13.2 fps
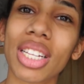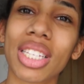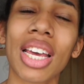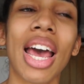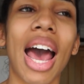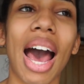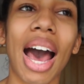it,
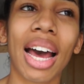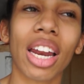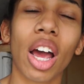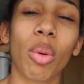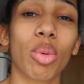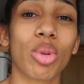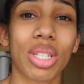and
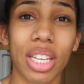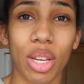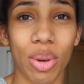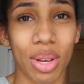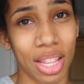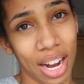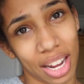I will see
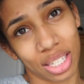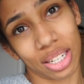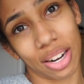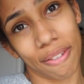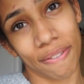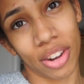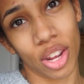you in the next
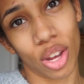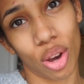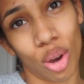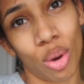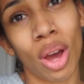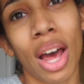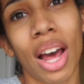
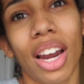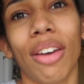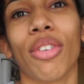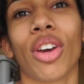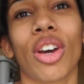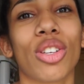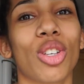video. Love
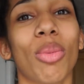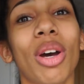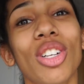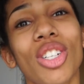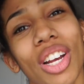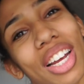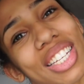you guys so
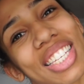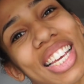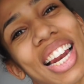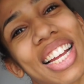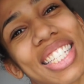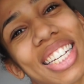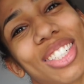much. See you
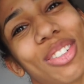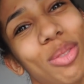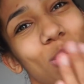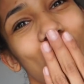later.